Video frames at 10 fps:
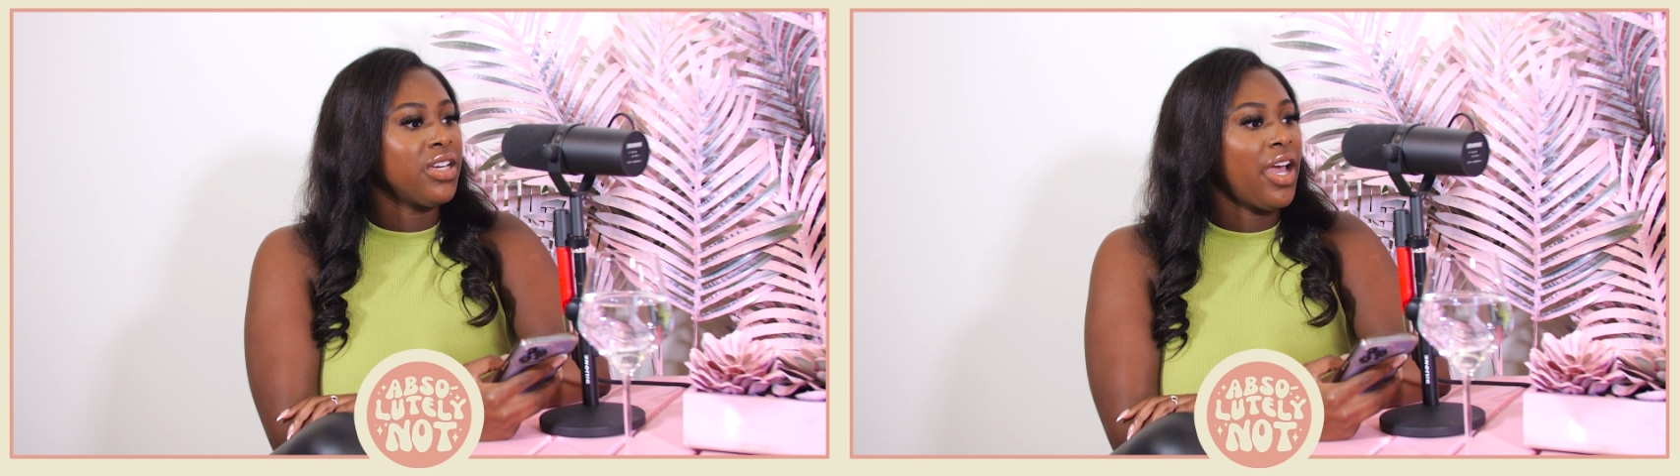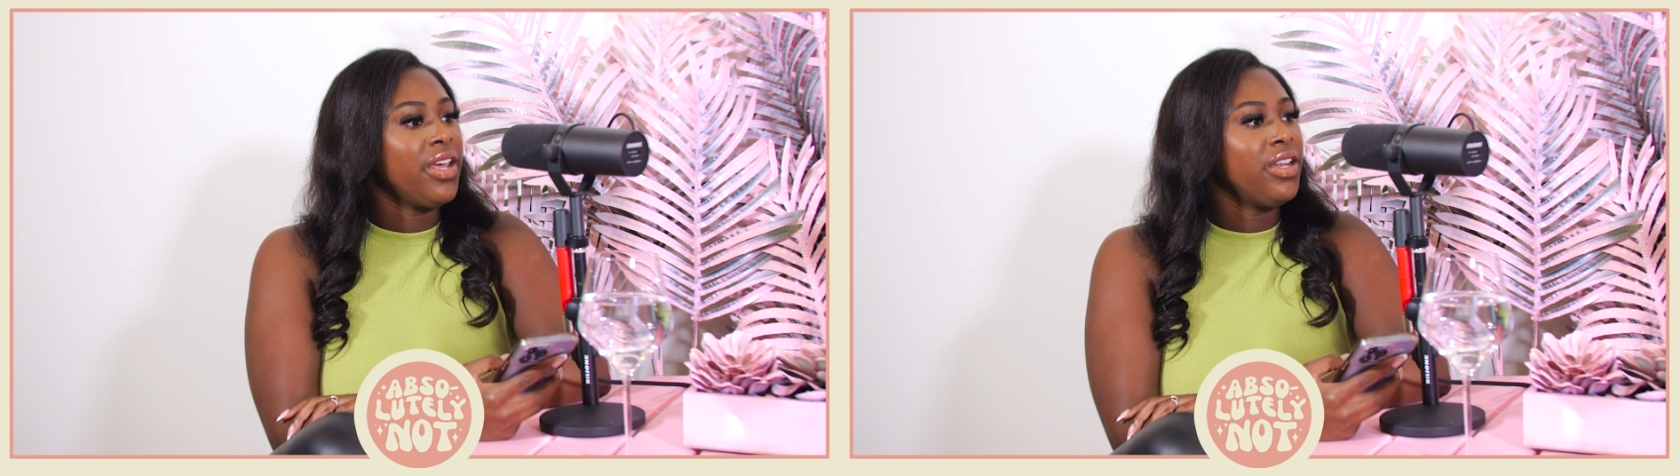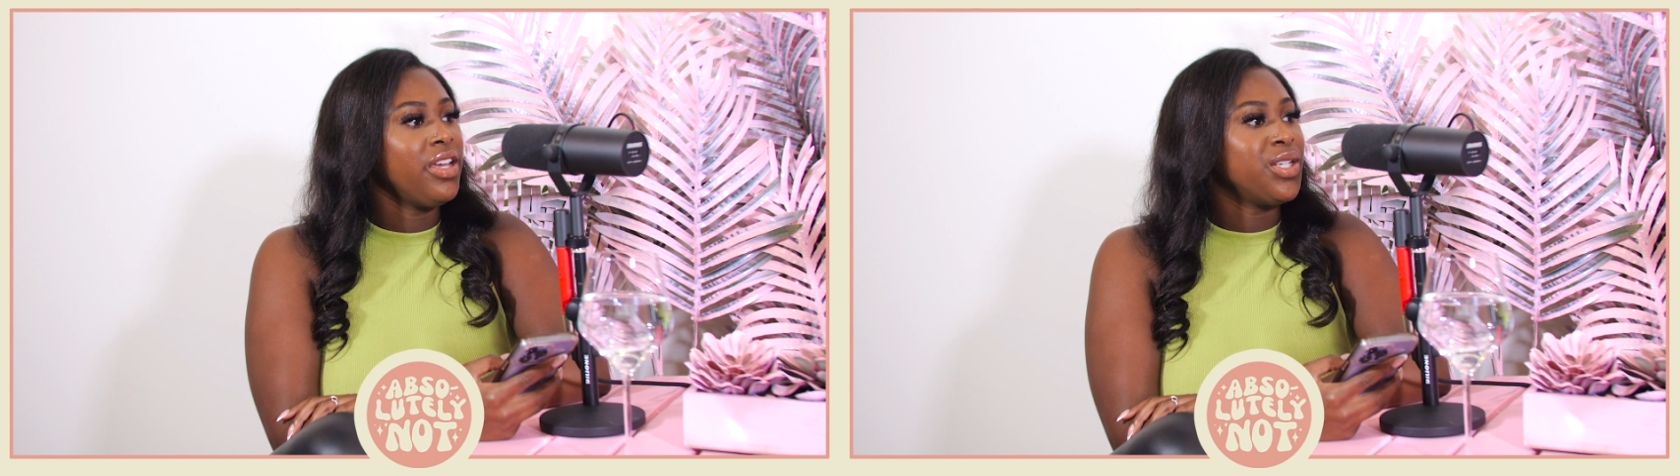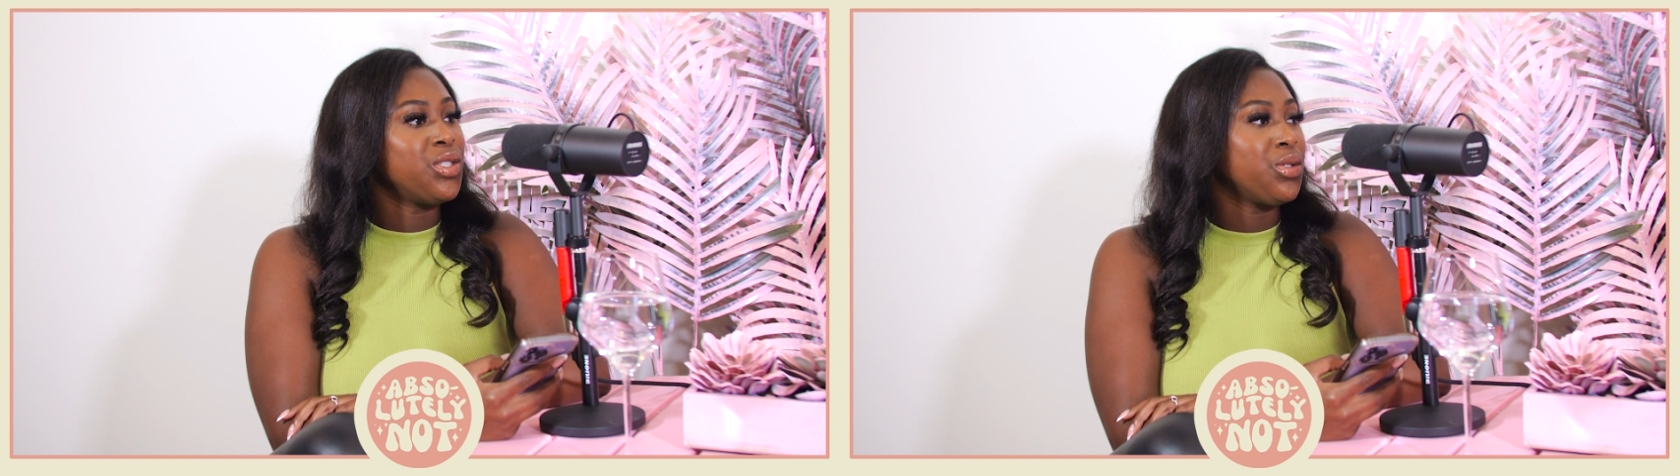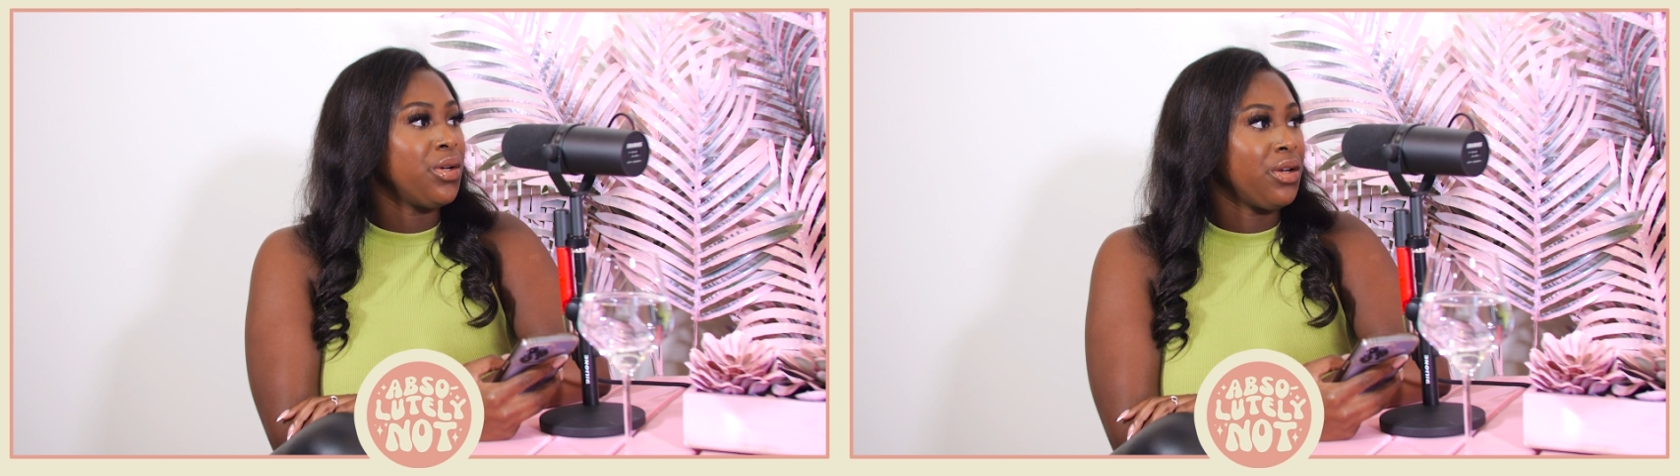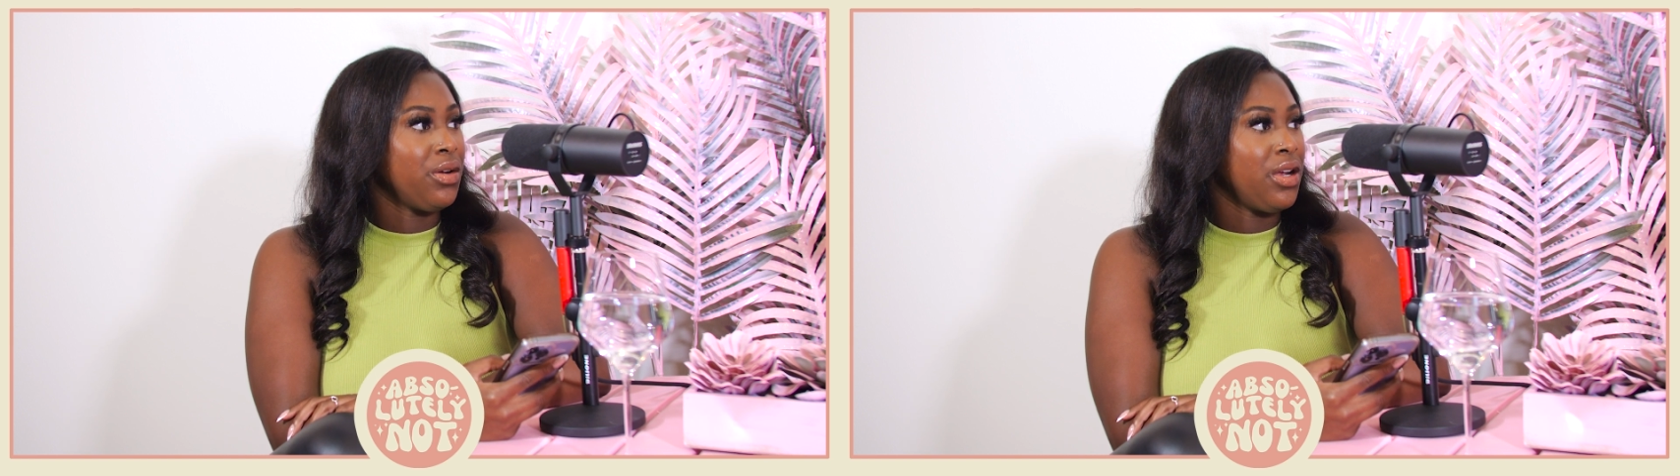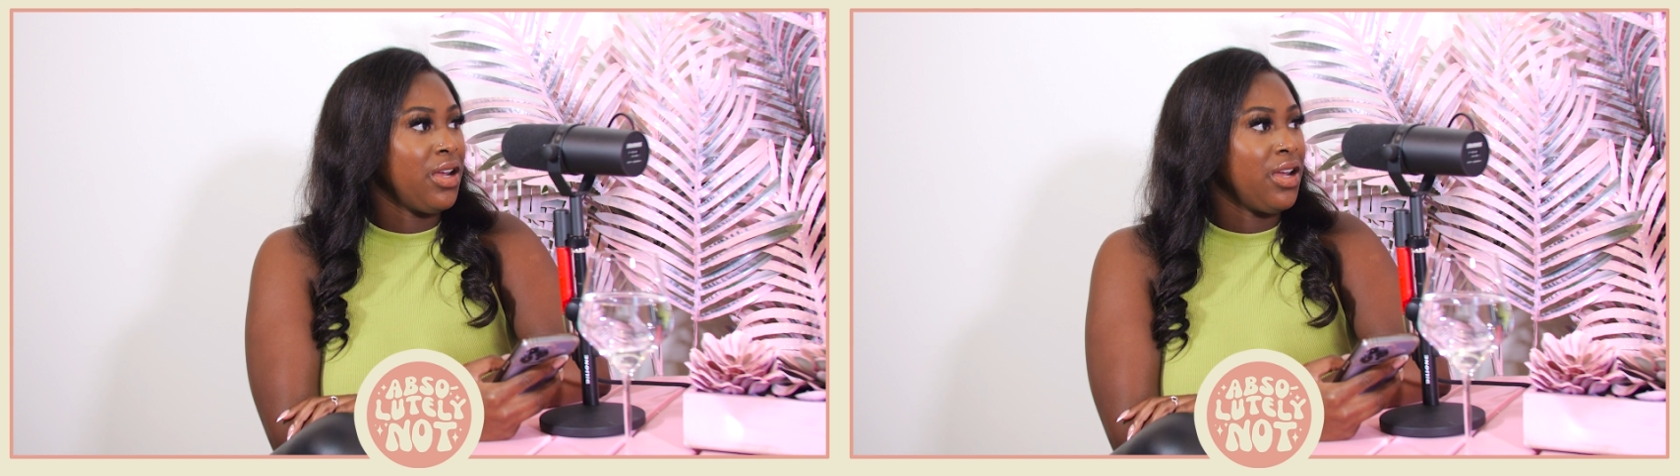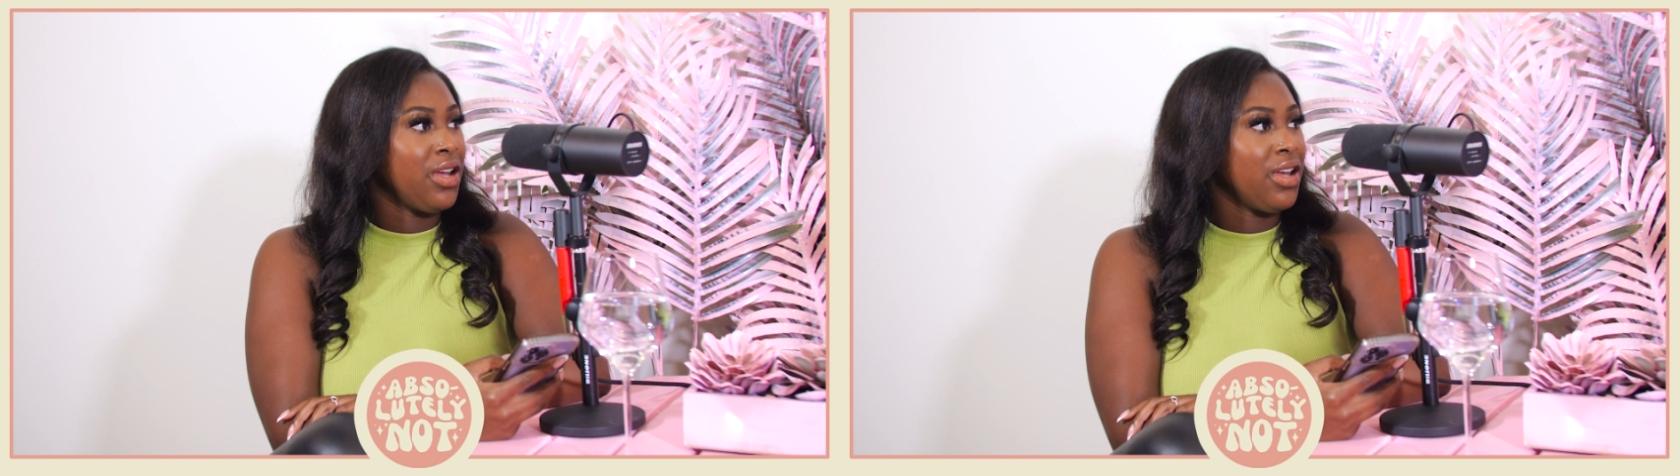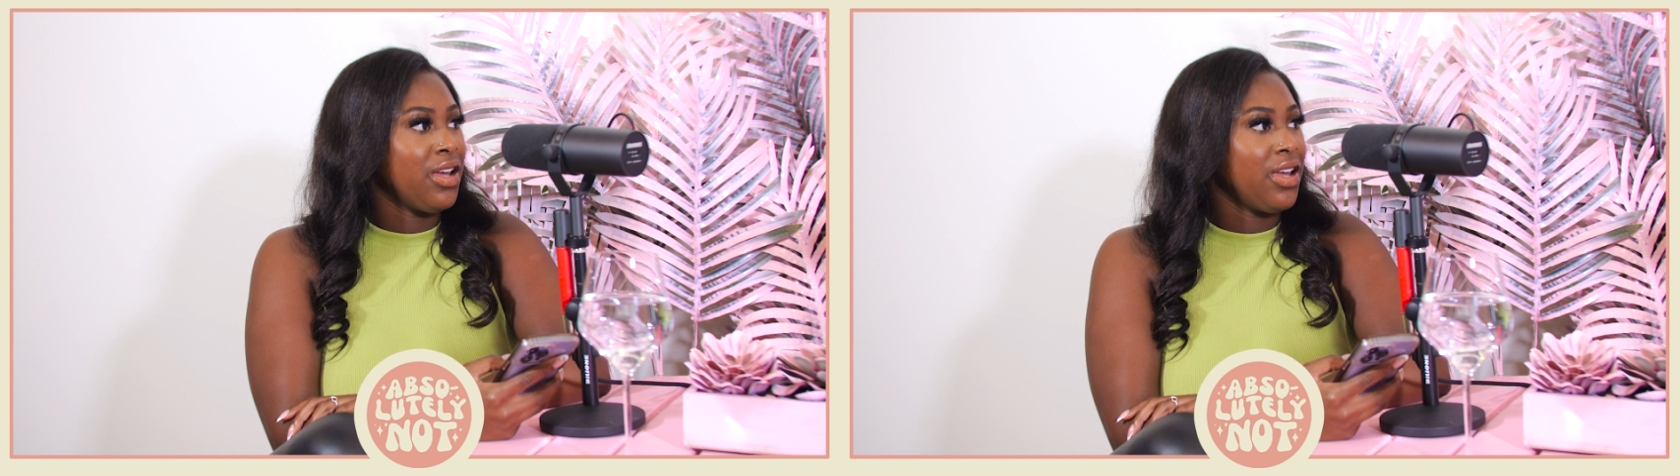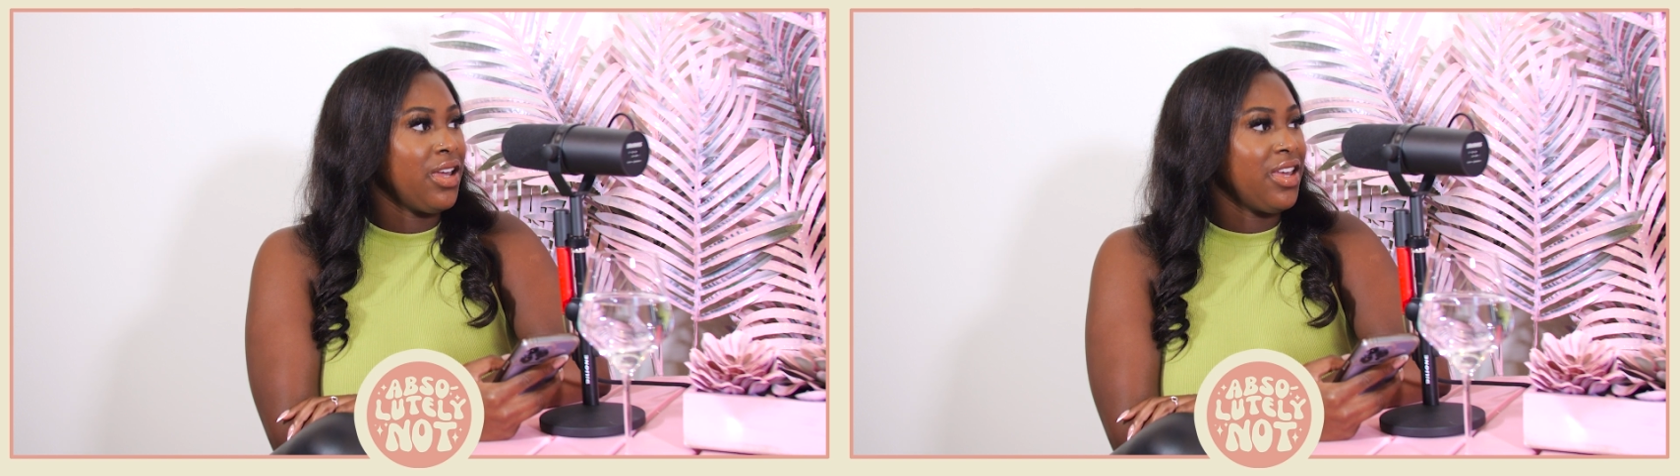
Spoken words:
kind of is triggering